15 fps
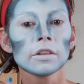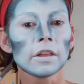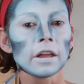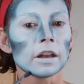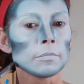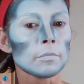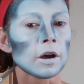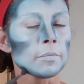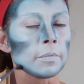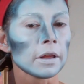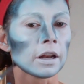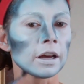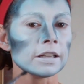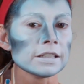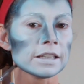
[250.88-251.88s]
then it might be
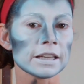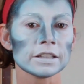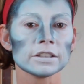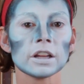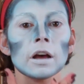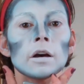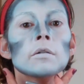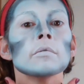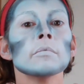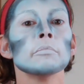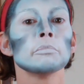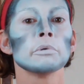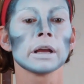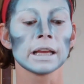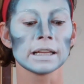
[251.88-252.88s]
an idea to
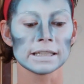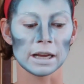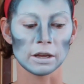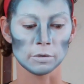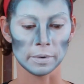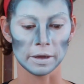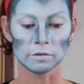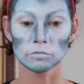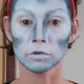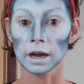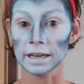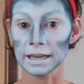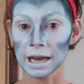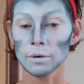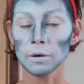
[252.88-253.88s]
bring it down a bit.
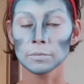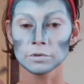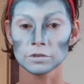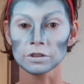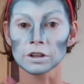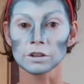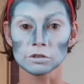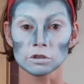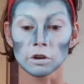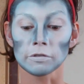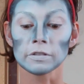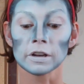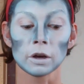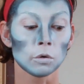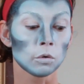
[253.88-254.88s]
Right, now I'm just going to
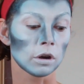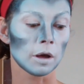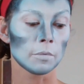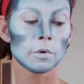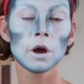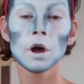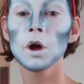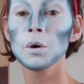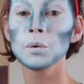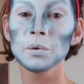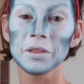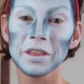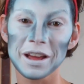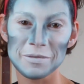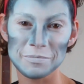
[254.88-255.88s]
soften it all up
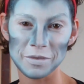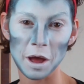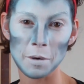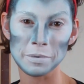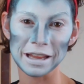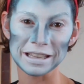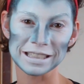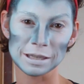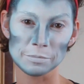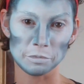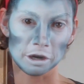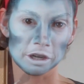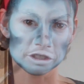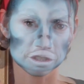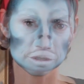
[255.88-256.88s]
with a blending
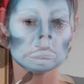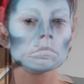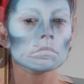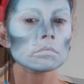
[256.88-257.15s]
brush.